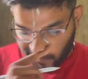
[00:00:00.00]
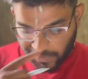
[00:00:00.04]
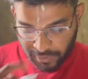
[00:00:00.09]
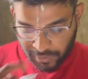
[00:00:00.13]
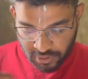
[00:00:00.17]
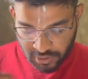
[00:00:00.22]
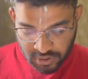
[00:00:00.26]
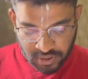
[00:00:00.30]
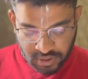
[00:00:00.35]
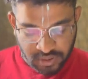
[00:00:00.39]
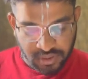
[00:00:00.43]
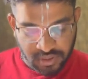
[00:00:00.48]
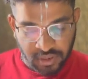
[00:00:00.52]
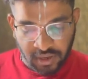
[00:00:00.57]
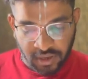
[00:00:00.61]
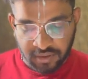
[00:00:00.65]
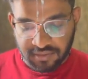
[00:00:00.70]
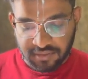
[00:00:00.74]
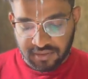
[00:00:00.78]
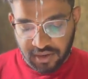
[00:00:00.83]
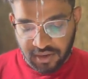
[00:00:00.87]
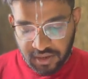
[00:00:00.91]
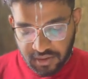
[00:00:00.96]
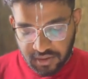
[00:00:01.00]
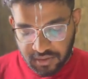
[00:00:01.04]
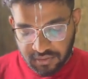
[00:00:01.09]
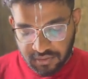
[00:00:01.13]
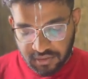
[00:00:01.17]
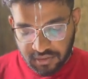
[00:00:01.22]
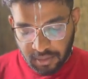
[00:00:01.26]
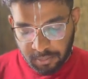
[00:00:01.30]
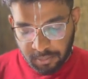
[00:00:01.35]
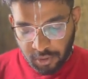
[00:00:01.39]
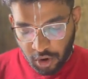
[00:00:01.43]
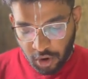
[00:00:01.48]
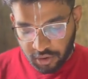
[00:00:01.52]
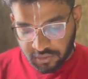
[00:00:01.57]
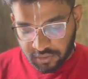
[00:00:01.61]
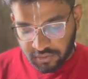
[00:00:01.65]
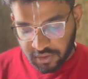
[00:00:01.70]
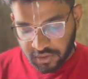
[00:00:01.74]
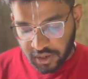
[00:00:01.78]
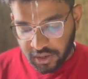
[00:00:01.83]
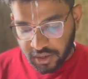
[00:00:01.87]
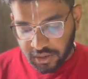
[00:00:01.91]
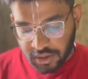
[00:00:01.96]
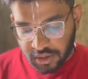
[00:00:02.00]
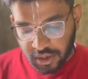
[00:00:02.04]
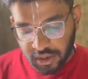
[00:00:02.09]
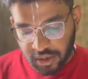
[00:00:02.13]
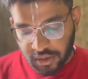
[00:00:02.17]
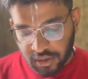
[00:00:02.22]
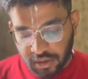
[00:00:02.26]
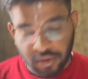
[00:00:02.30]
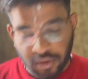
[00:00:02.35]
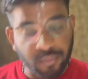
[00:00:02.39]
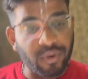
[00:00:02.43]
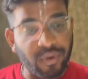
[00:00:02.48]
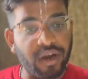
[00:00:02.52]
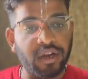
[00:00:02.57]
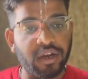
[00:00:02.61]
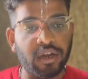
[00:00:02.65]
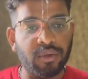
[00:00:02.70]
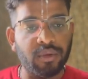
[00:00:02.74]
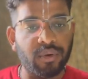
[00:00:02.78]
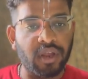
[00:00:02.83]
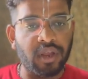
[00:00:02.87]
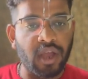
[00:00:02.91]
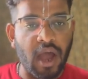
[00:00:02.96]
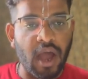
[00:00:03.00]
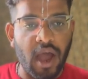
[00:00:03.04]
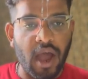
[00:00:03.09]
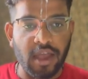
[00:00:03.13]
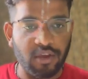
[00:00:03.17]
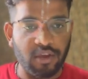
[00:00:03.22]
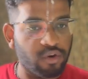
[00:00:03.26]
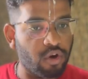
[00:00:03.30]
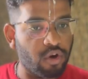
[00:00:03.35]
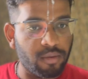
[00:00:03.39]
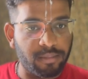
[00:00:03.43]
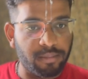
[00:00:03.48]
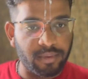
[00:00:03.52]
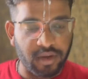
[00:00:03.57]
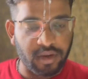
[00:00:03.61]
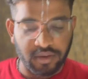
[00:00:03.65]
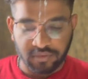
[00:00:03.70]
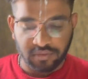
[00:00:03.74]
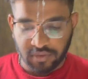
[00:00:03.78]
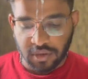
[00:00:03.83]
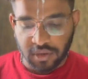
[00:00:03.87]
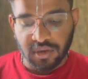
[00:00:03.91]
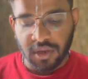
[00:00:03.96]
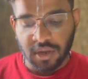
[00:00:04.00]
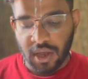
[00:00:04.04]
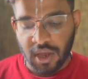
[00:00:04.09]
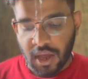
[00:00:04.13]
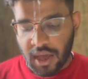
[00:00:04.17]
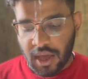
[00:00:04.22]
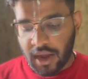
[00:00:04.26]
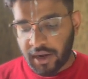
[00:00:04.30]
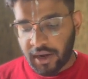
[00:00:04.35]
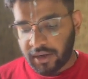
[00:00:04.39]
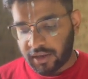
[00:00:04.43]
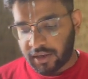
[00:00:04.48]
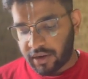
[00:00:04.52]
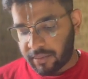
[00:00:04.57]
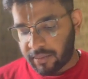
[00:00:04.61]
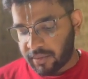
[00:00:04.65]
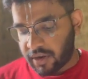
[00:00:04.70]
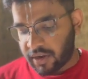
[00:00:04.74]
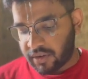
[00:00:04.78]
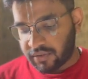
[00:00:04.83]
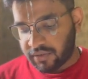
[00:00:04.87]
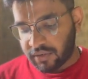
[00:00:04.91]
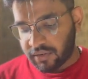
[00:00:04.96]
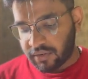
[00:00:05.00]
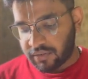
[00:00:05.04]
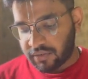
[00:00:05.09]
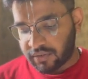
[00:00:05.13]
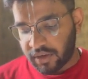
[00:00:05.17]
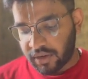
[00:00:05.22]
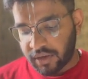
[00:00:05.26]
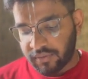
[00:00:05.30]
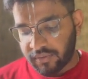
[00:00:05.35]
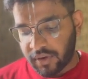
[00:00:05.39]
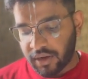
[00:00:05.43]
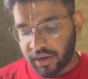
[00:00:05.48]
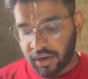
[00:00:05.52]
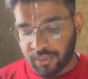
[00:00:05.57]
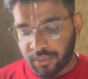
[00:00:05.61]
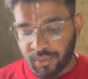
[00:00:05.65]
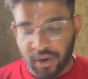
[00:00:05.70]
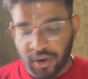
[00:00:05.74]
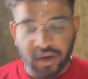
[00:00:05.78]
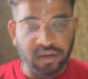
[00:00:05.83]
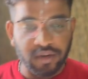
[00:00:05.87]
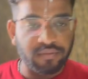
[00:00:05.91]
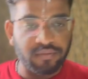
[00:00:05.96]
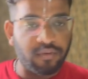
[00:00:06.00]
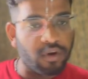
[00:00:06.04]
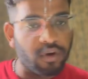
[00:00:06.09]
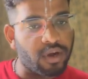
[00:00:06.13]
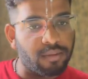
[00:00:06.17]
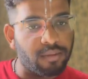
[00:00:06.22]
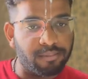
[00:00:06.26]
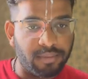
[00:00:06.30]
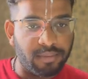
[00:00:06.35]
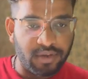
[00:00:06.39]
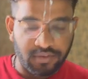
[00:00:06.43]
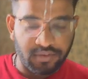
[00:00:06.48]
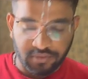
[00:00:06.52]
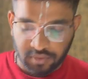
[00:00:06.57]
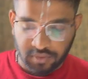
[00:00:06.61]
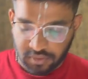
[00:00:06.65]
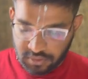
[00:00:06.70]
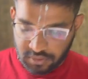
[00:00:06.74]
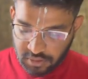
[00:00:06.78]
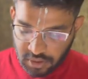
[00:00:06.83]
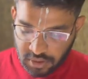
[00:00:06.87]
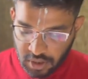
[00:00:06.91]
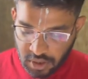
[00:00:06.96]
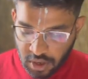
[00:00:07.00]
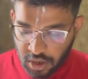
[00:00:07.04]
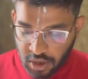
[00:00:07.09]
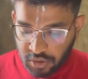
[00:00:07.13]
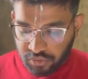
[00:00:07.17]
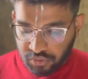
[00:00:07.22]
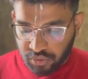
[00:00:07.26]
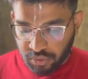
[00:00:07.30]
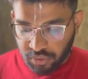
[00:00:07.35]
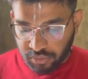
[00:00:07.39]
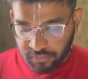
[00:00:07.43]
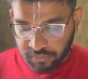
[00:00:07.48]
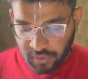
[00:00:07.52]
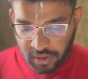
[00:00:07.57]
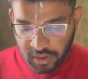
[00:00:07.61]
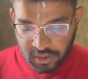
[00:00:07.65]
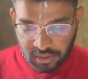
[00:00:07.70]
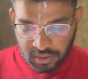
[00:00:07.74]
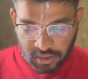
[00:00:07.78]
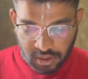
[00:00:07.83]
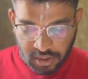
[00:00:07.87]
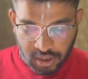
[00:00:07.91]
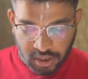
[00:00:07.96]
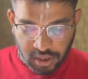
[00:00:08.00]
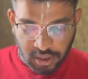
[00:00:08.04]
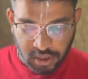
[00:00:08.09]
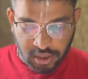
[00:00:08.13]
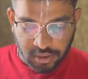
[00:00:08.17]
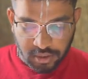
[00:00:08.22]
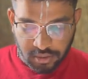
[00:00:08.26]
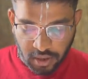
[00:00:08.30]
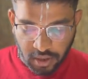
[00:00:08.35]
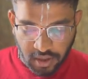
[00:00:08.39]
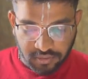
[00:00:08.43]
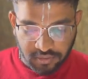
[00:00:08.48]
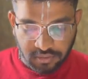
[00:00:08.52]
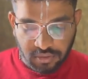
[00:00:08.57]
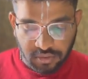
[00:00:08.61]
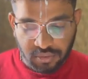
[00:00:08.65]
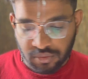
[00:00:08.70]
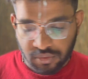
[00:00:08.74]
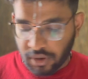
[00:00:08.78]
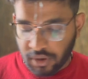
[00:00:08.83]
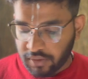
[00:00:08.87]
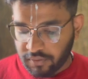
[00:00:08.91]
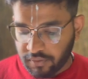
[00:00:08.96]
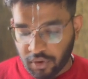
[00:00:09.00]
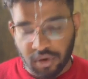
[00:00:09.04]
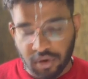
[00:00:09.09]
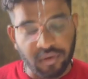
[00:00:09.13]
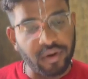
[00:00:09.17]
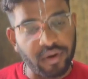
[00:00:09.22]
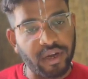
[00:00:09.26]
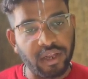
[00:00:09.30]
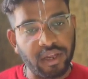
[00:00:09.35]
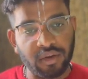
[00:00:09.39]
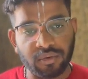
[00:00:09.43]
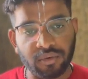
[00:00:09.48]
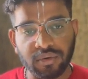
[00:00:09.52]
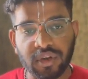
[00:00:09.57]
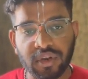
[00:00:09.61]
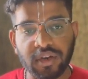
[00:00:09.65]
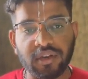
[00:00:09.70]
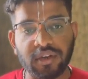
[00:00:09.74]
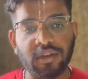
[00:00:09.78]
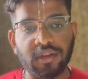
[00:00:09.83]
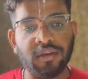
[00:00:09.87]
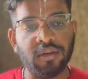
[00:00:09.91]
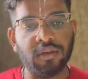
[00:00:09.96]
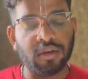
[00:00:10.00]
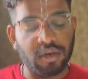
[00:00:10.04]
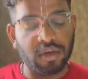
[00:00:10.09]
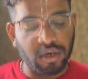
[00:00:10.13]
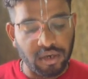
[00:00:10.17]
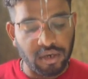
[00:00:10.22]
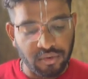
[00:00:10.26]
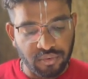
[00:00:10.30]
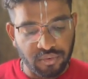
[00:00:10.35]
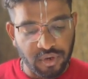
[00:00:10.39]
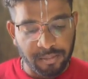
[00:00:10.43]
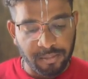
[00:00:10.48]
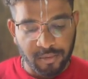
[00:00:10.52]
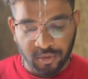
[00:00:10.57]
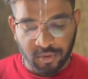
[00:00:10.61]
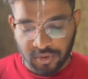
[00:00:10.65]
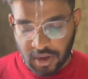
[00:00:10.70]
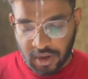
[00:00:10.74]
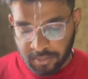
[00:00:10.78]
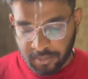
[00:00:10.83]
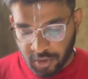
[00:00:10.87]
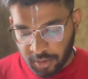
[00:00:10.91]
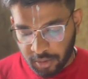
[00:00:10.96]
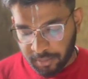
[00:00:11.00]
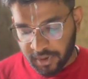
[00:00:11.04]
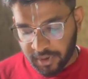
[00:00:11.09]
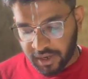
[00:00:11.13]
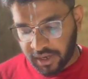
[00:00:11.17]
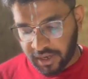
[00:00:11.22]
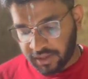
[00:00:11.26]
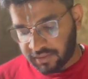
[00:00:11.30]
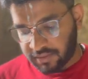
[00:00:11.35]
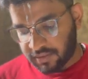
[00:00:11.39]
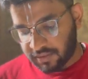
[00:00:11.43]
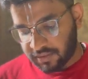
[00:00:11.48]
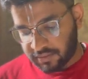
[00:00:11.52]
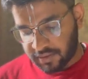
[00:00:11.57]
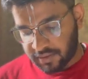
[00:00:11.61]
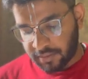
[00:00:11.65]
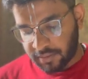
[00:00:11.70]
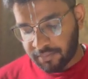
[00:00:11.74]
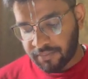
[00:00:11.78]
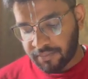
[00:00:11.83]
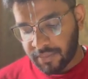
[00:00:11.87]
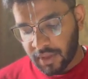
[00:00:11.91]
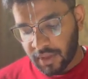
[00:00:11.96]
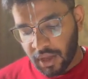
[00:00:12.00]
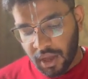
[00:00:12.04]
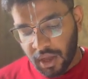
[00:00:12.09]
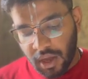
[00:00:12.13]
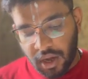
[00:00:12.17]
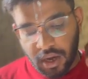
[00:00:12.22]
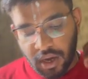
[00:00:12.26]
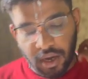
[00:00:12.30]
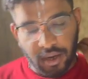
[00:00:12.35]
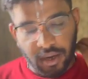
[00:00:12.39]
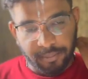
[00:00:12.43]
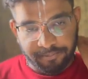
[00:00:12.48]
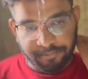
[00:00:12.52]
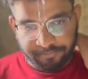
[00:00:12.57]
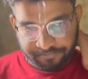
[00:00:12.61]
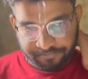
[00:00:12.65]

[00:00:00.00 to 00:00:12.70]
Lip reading: the next state is the block state required during IO operation, and termination state when required for completion. So when, as you have already know that in uniprogrammed operating system, uh,